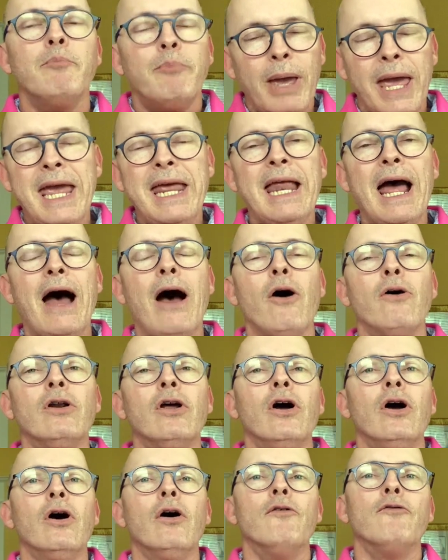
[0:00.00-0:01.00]
paid
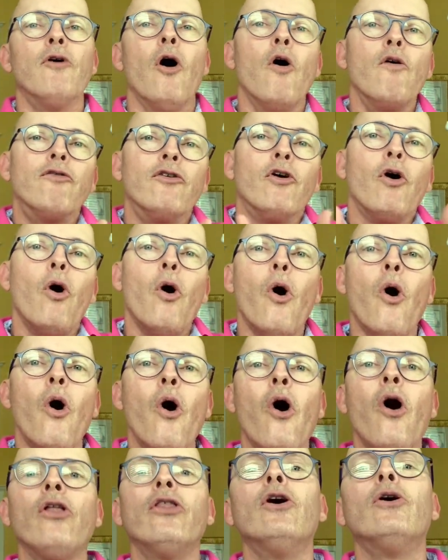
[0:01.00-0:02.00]
out over
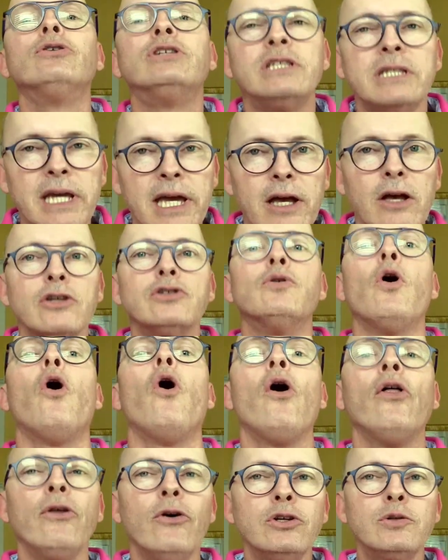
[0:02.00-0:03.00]
all those sales,
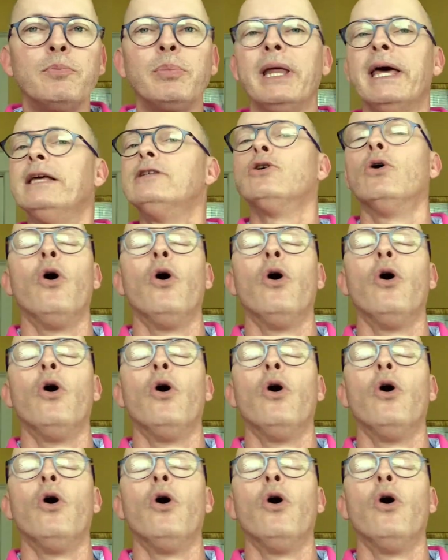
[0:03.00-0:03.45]
all those plays,